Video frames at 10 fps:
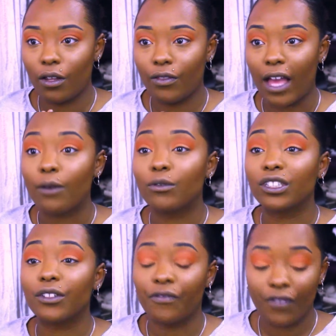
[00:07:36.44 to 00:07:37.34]
that was
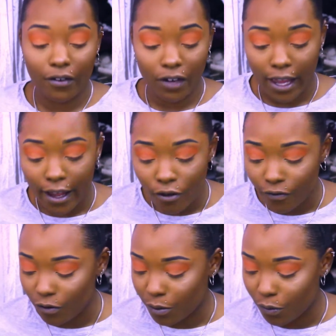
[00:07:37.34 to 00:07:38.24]
very
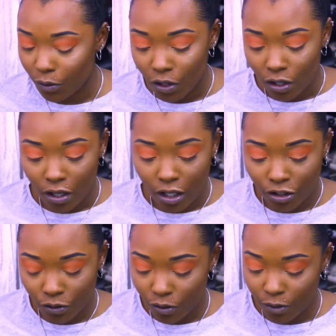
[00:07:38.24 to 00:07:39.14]
helpful, but I
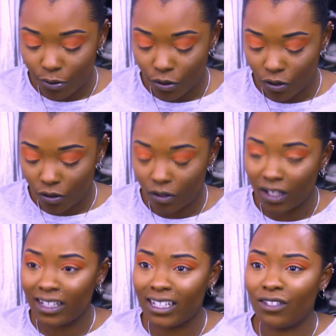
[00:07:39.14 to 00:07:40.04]
just want to put a
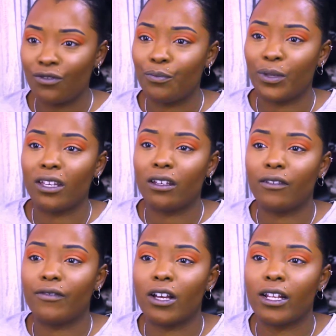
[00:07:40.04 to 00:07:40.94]
little bit
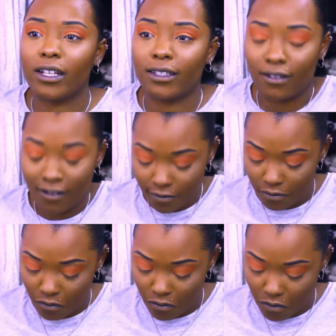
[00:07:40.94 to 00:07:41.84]
of highlighter
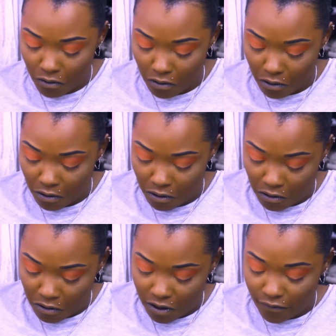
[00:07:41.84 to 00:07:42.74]

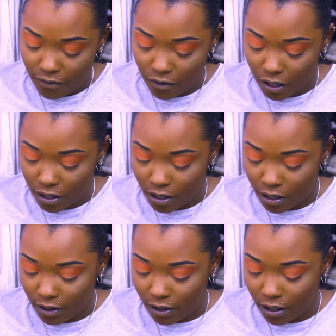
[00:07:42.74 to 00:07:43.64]
because I feel like it
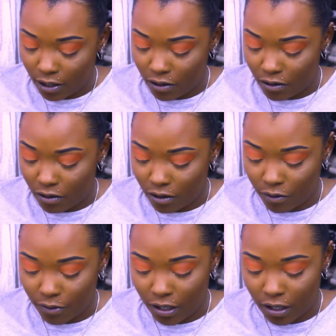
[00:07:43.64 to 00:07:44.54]
needs it and I can't
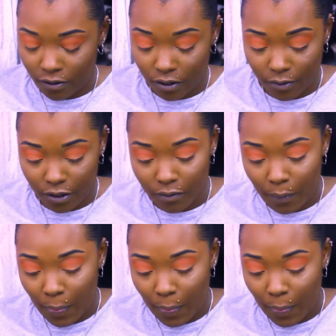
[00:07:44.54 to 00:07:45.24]
open it now. There we go.